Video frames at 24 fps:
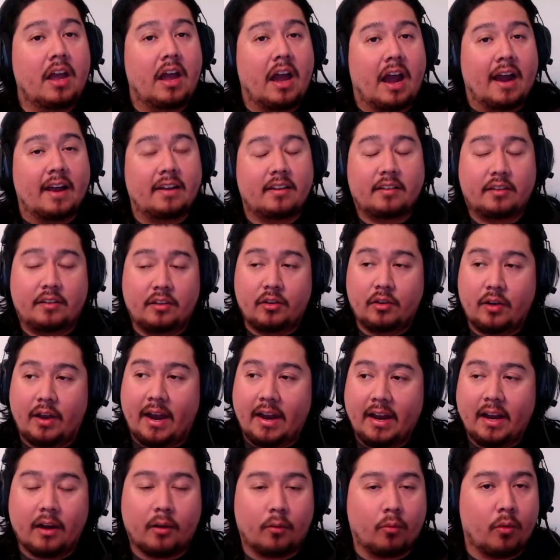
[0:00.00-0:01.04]
I
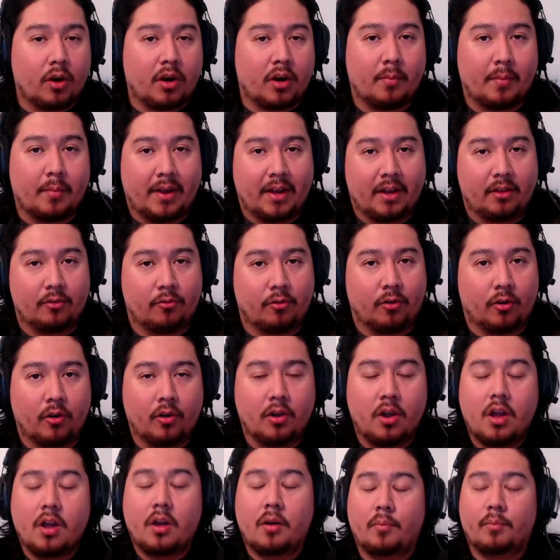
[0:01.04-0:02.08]
gotta work on my intro,
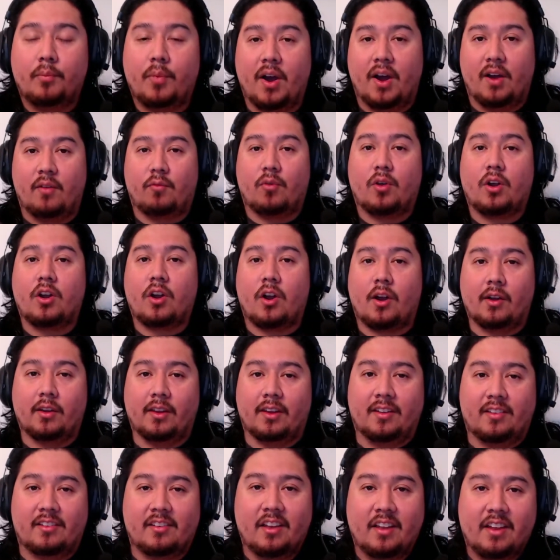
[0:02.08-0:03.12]
but
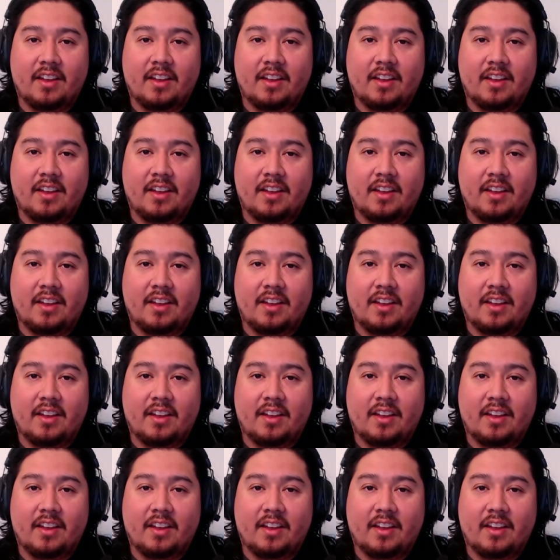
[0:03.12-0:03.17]
regardless,